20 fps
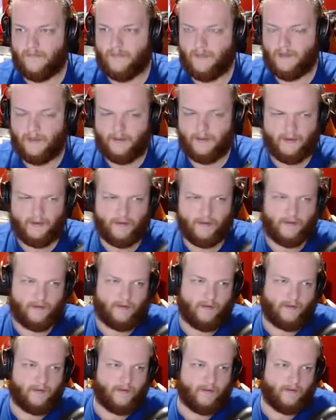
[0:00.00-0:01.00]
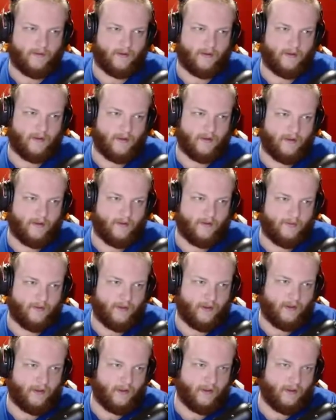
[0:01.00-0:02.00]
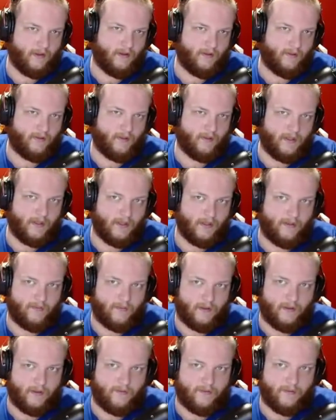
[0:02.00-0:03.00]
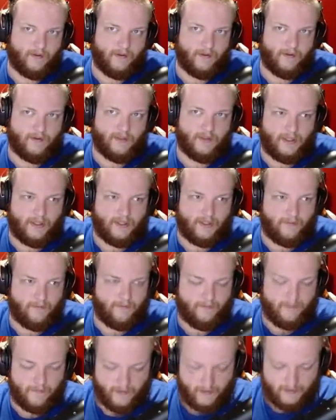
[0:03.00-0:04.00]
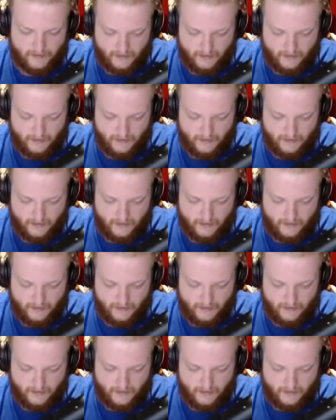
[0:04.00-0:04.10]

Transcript: I think I have a, what do I have? I have a Shining Fates